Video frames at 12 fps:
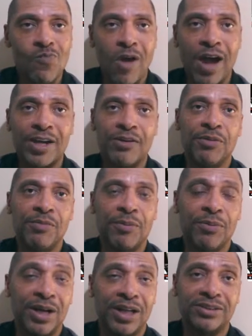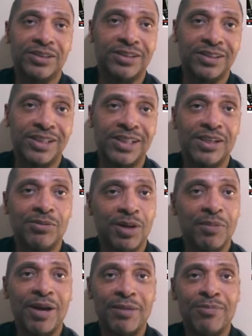I can remember when I was a little kid,
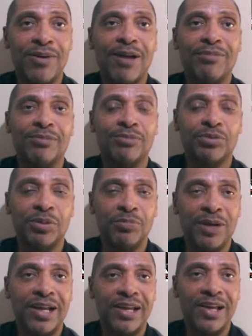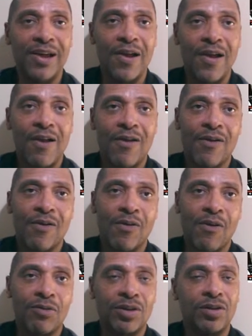one of my problems with my
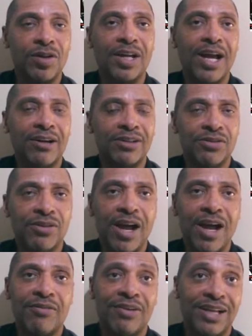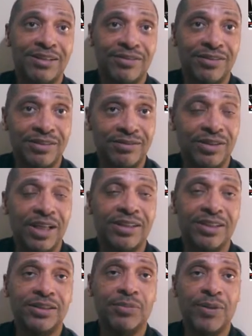with learning how to drive, I
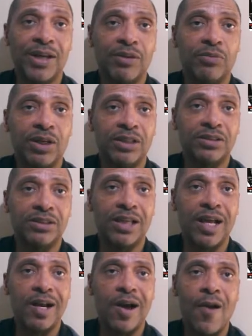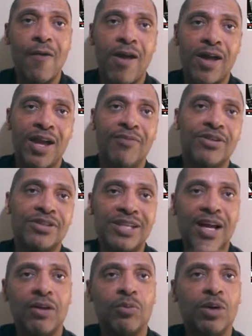anticipated was that if you
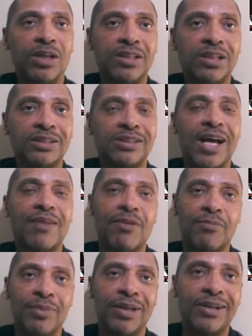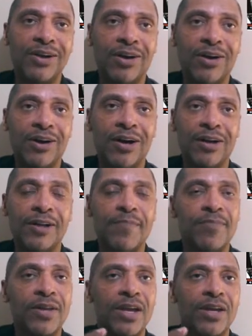sat on one side of a big car,
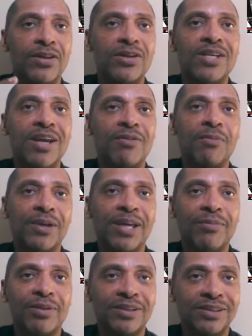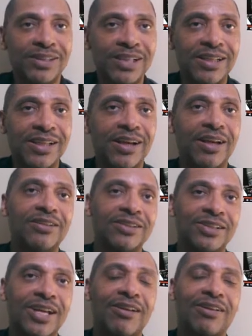you'd never be able to see the other
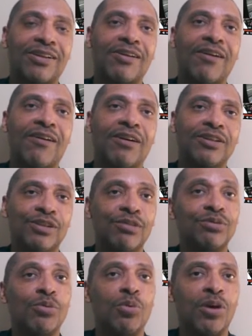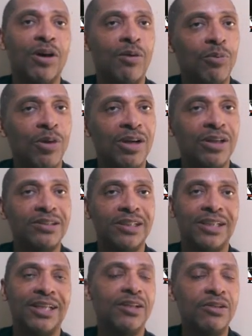side of the car in terms of where it was
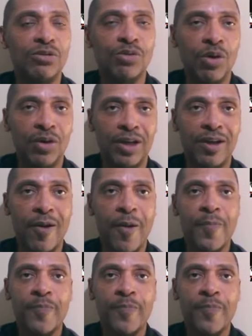and controlling it.